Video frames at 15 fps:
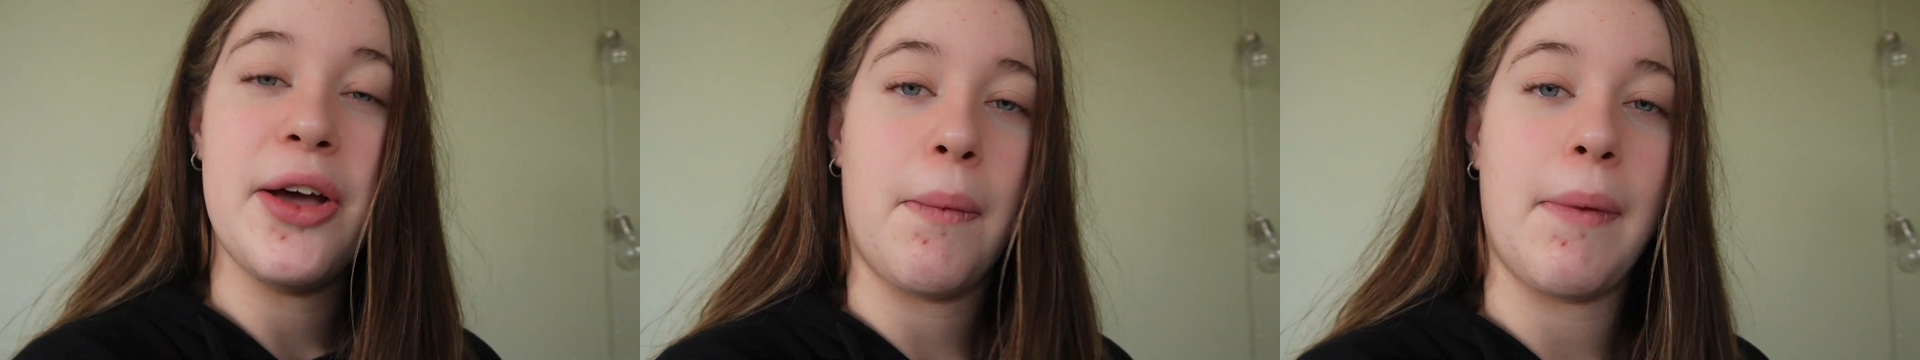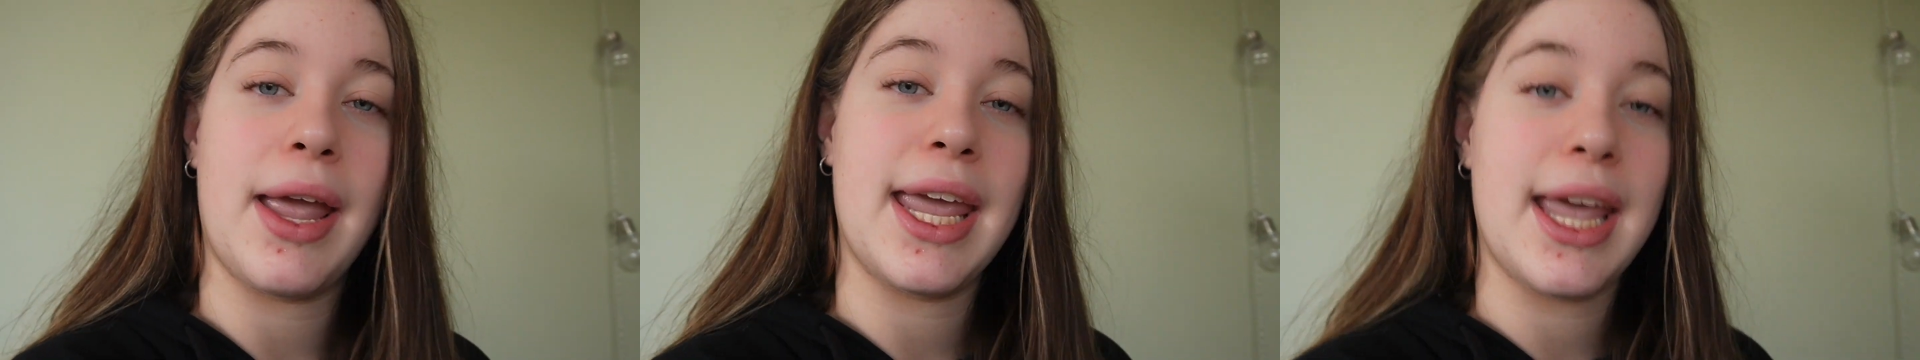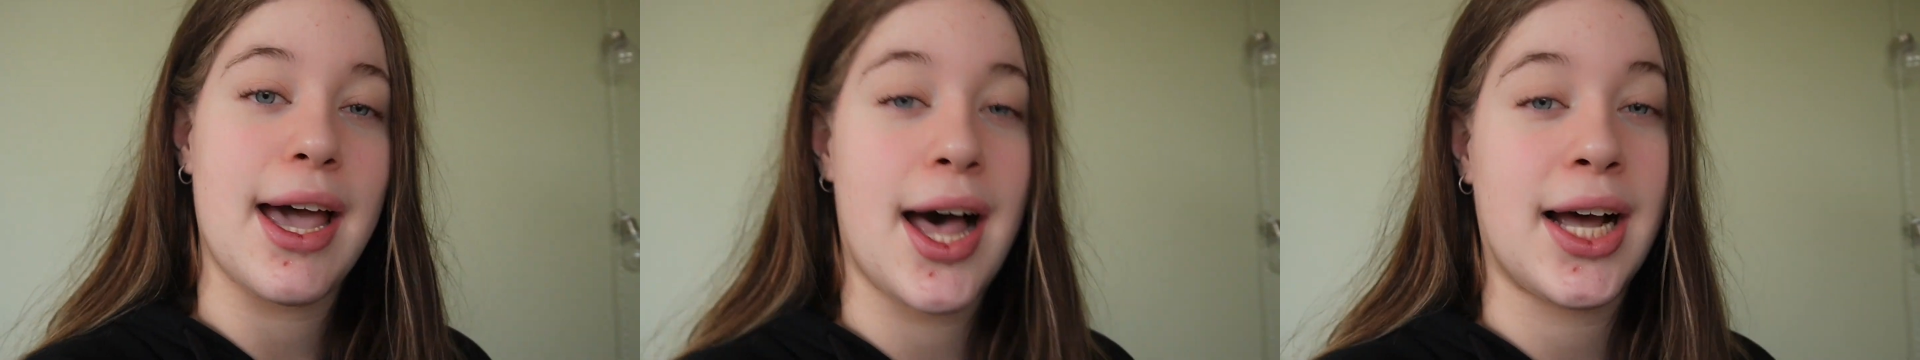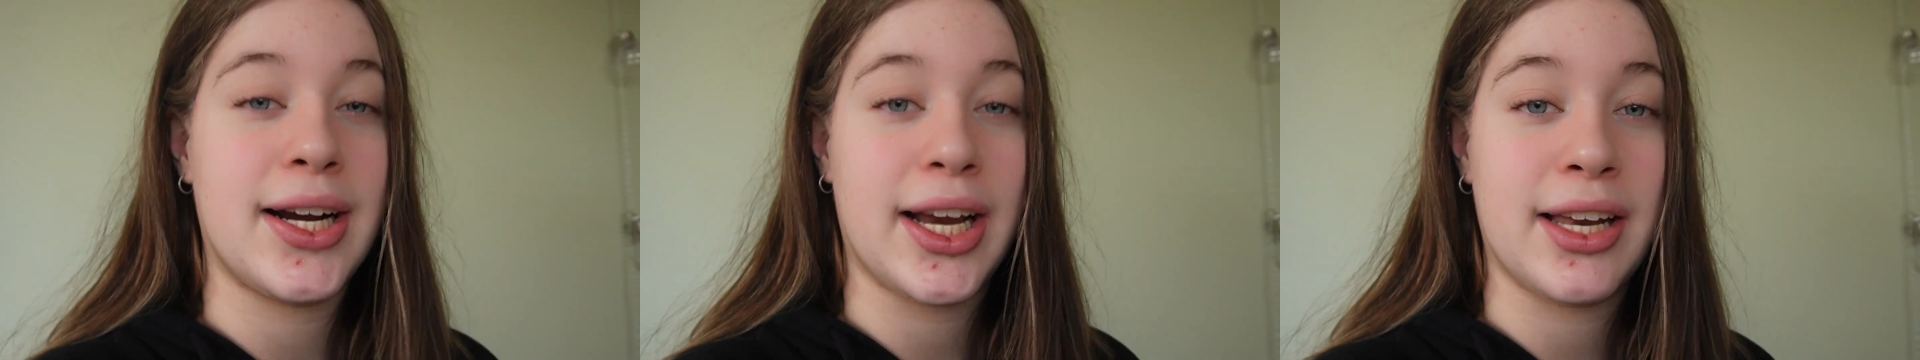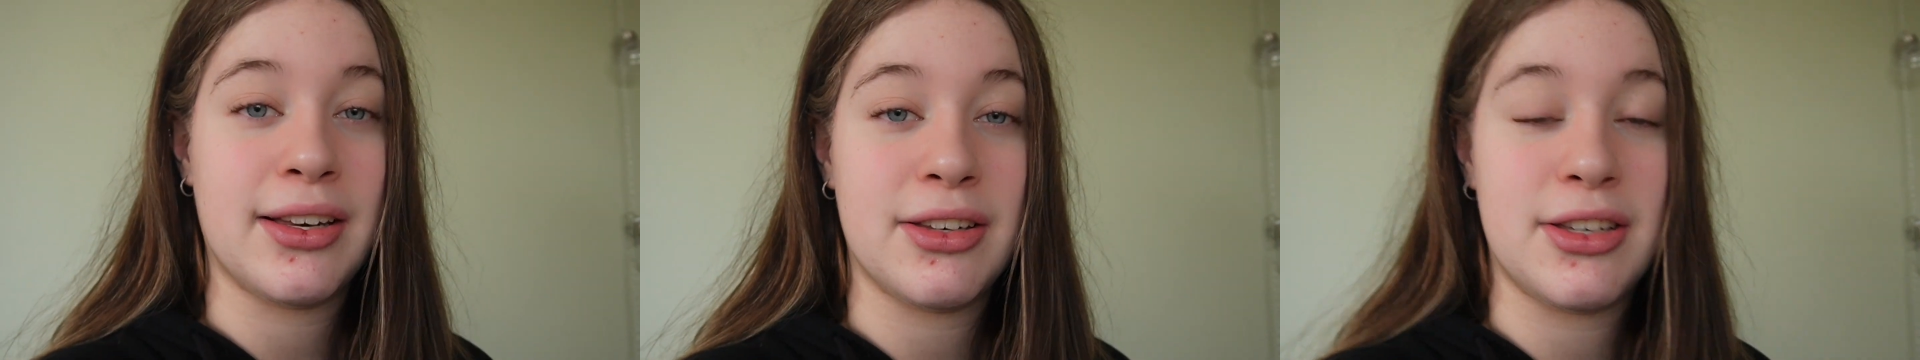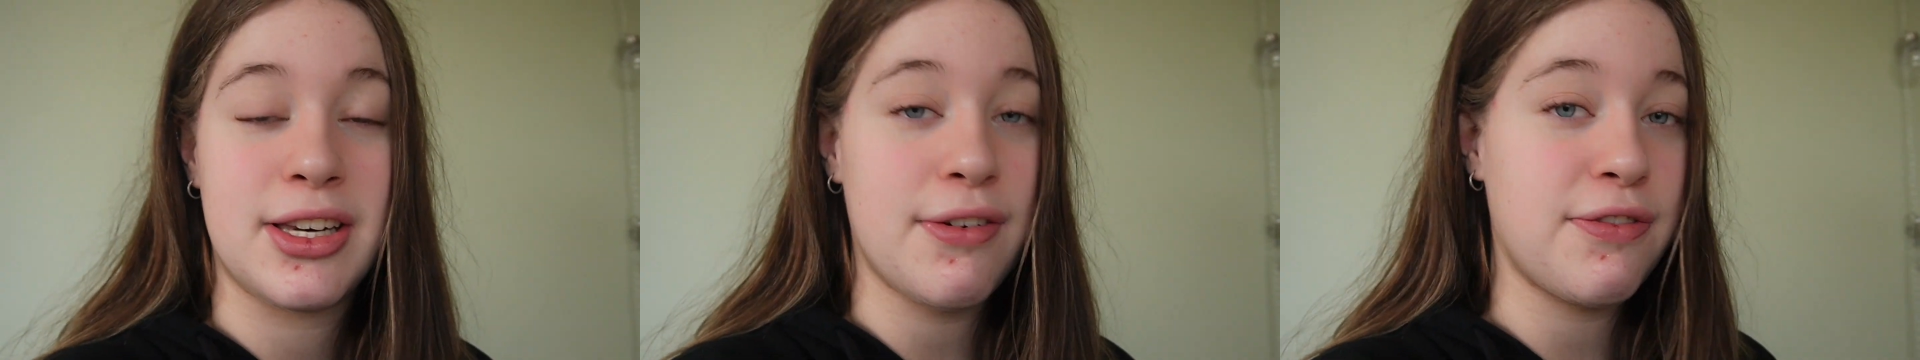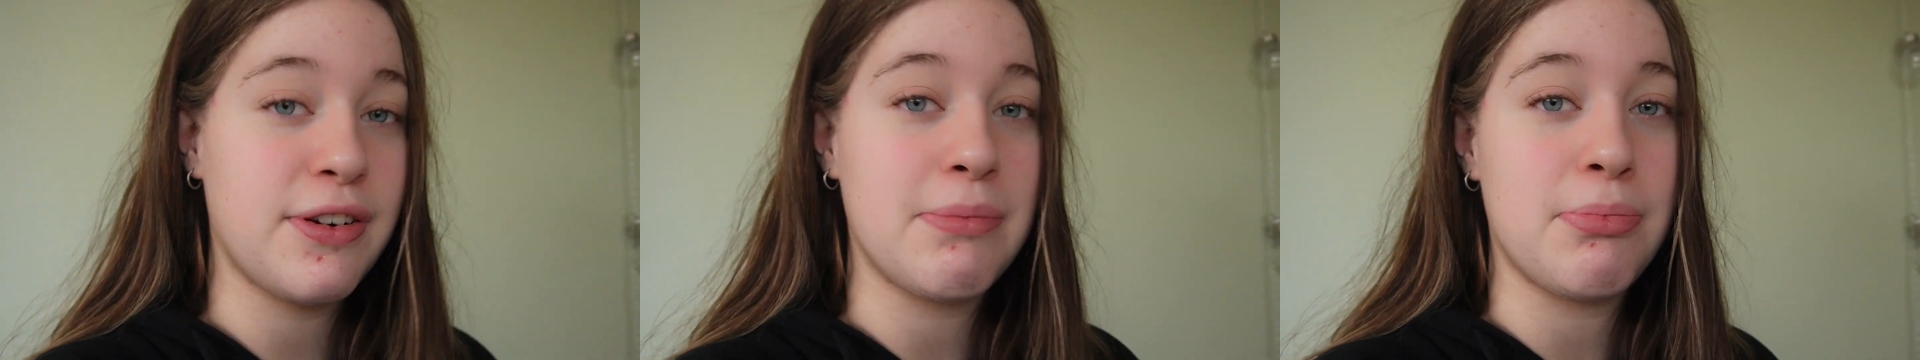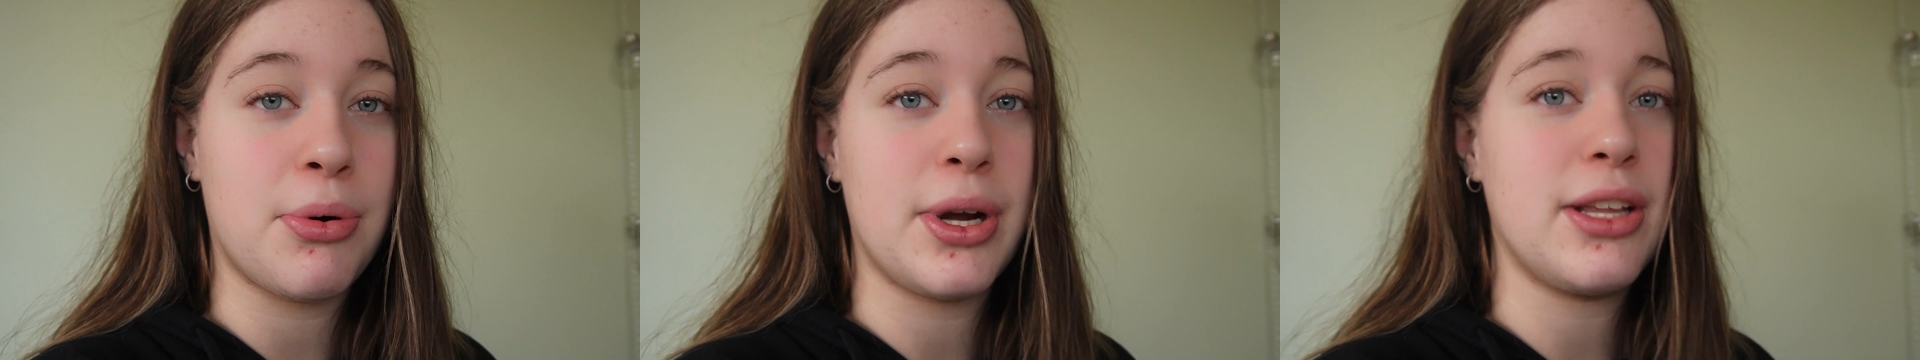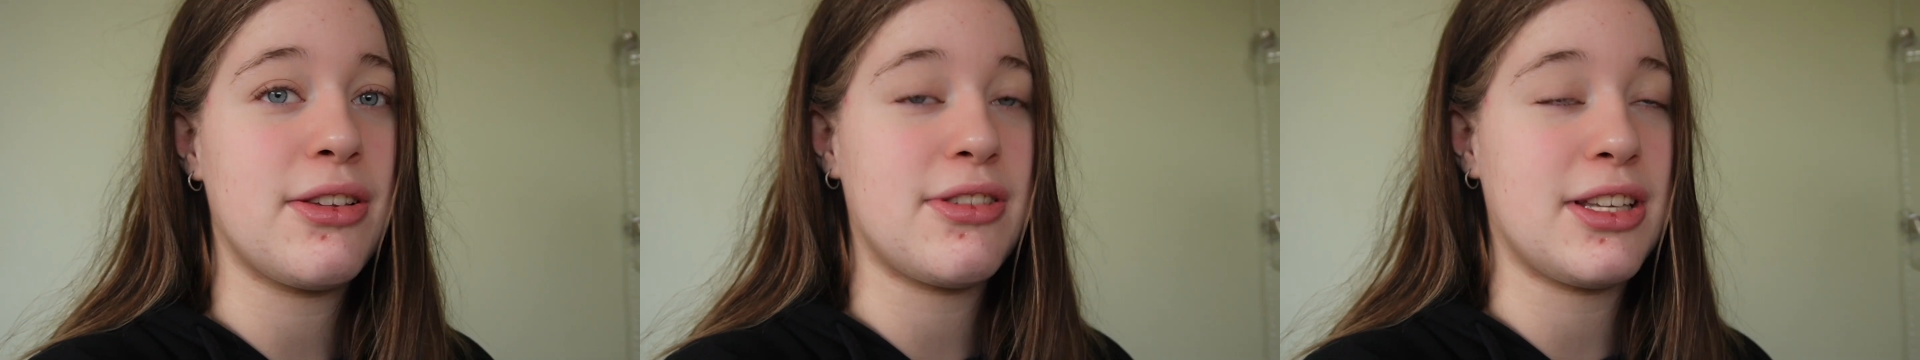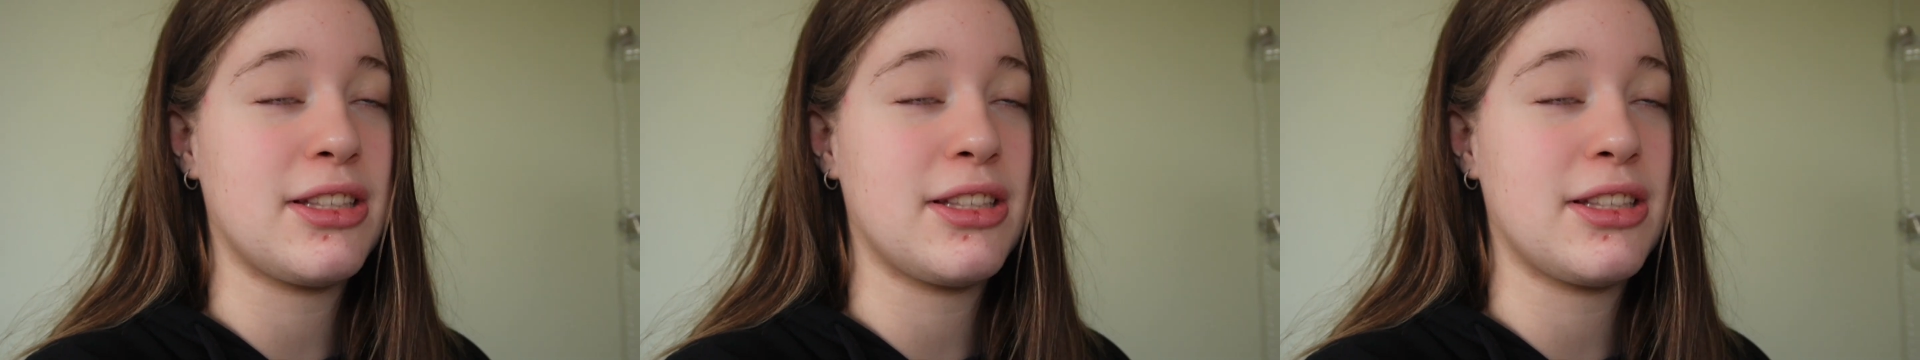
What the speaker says: We are in different points